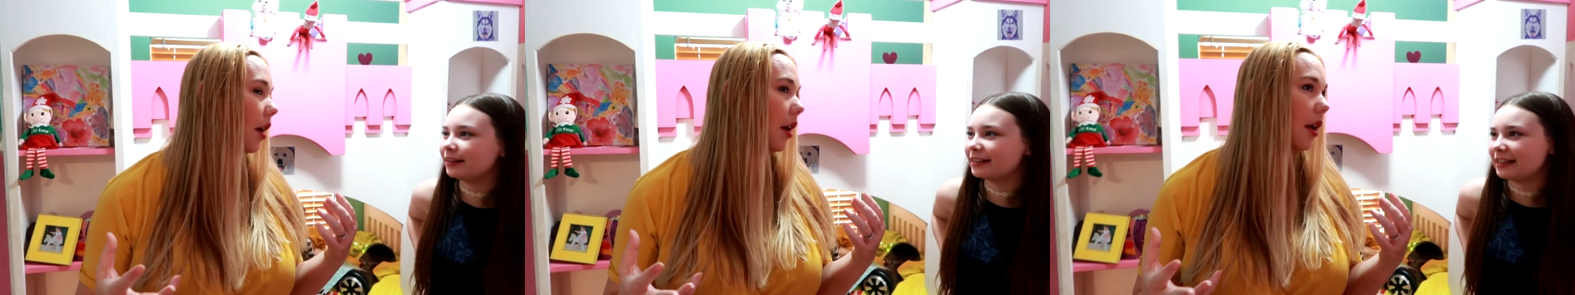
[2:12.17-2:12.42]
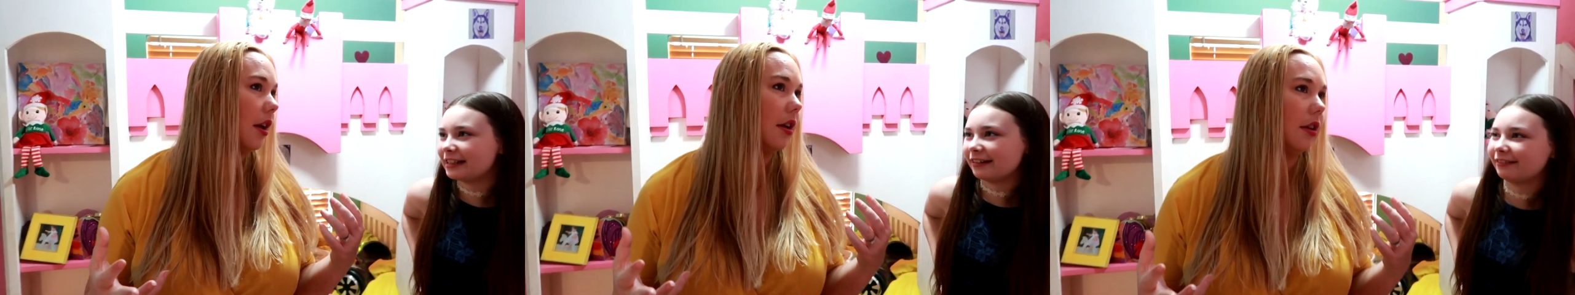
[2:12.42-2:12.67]

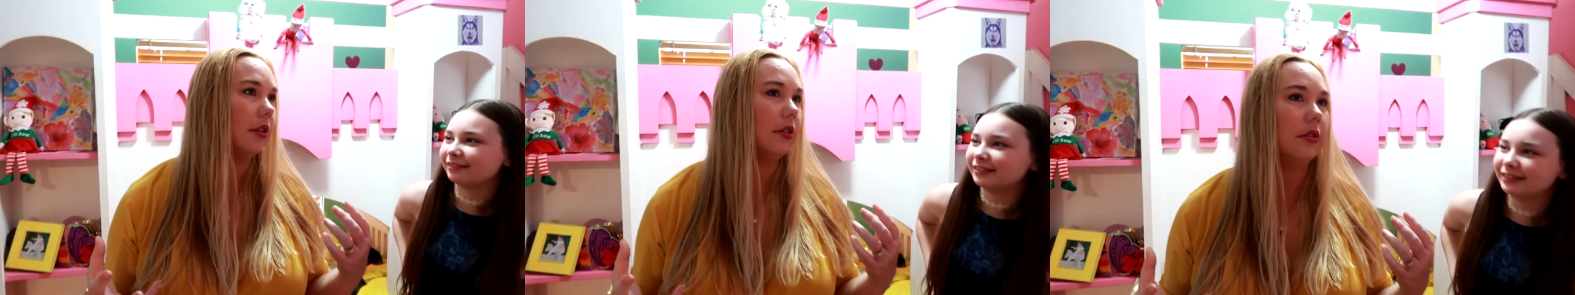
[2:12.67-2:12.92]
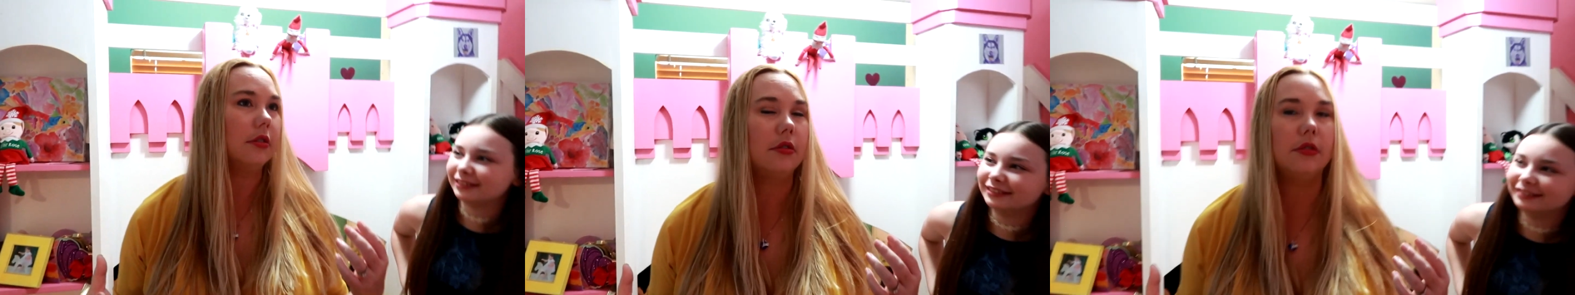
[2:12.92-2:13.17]
Speaker 1: haunting you.
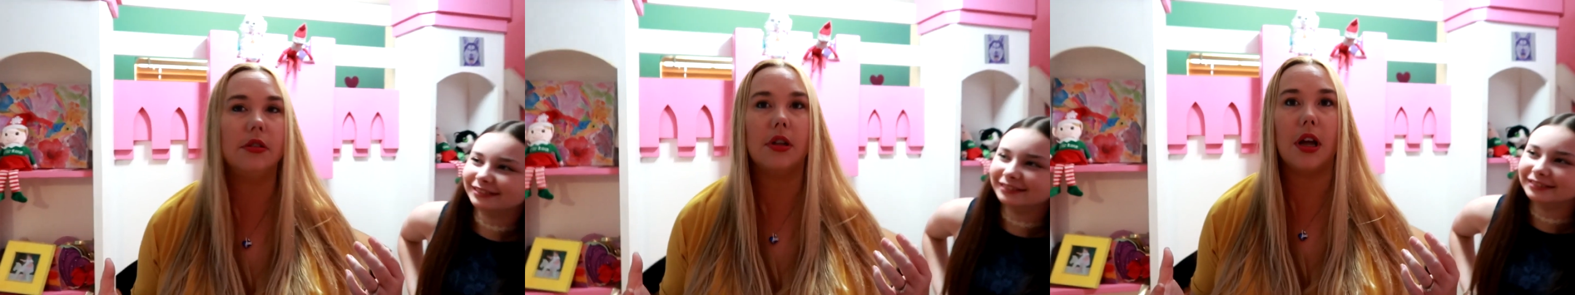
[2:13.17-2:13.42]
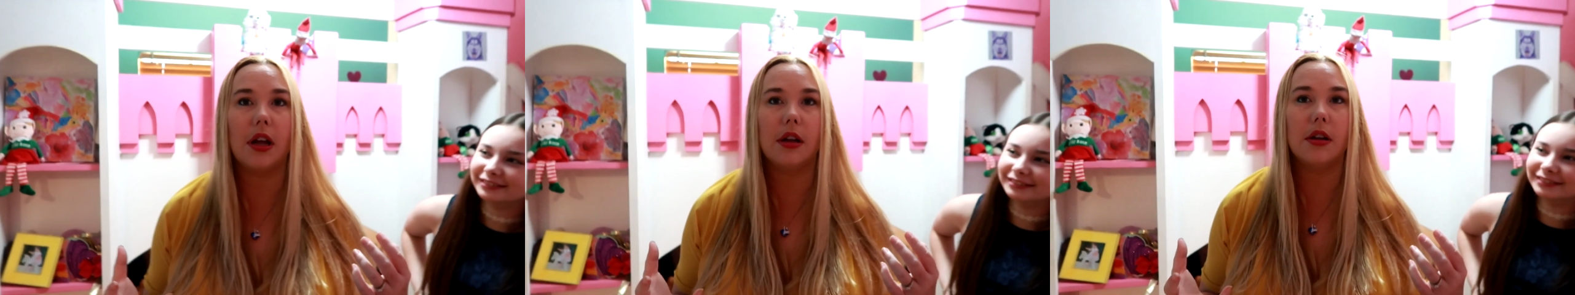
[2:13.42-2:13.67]

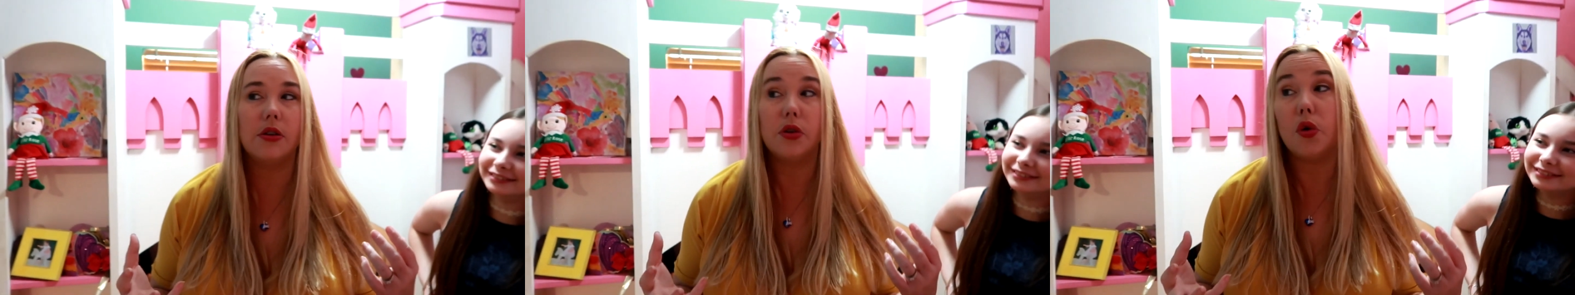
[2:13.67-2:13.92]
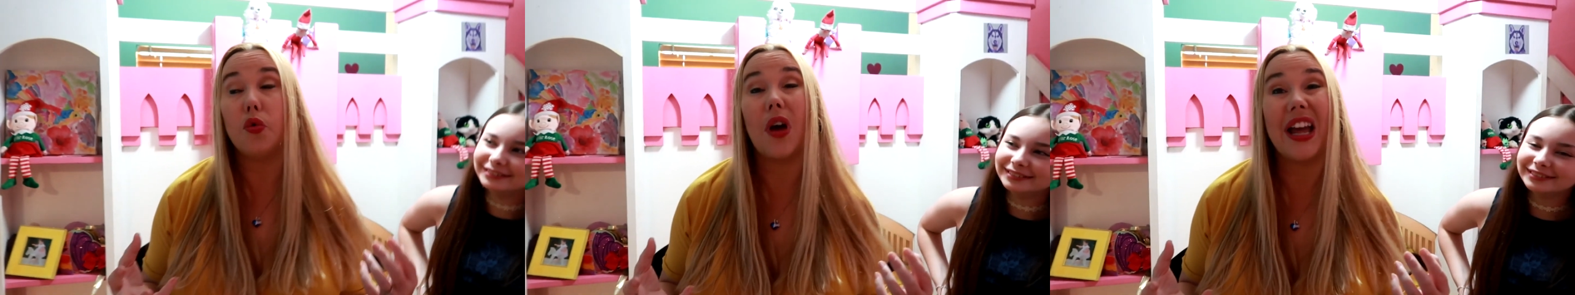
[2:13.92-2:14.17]

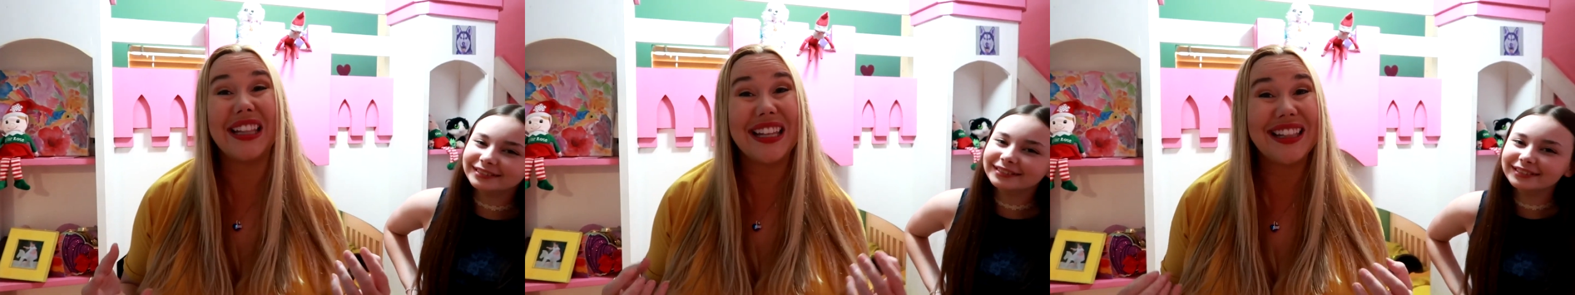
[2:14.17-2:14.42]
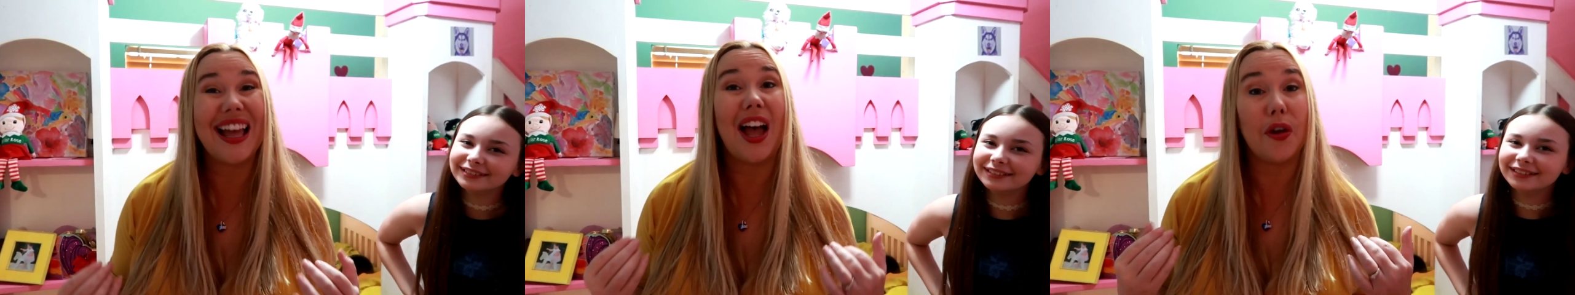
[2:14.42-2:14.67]
I
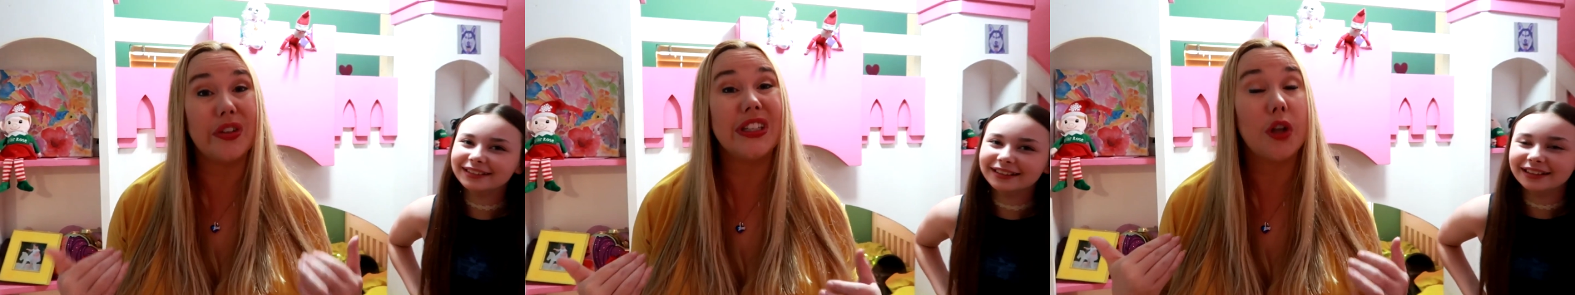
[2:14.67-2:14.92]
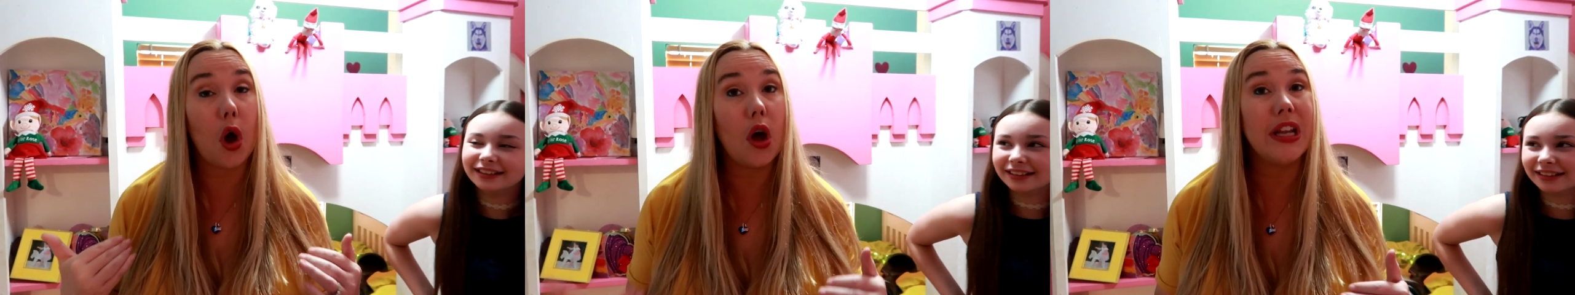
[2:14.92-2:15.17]
think the house
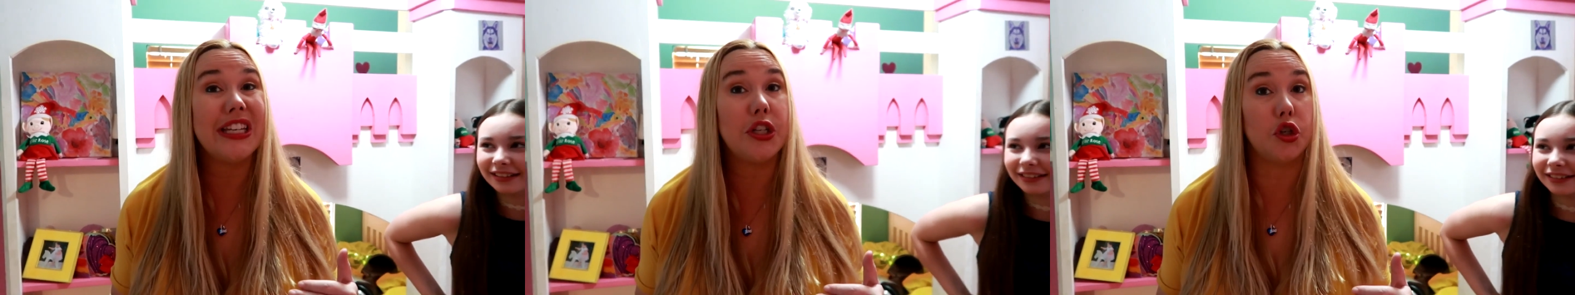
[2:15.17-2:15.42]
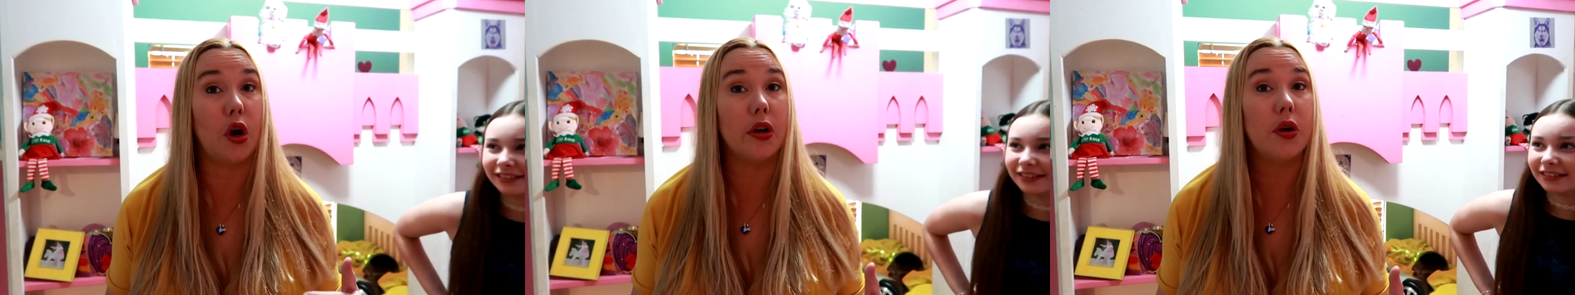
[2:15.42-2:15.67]
is haunted,
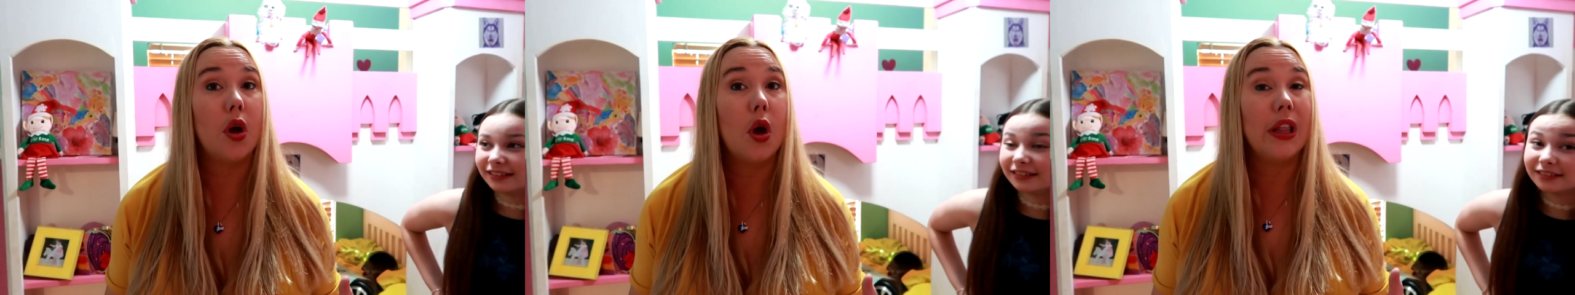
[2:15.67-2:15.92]
John.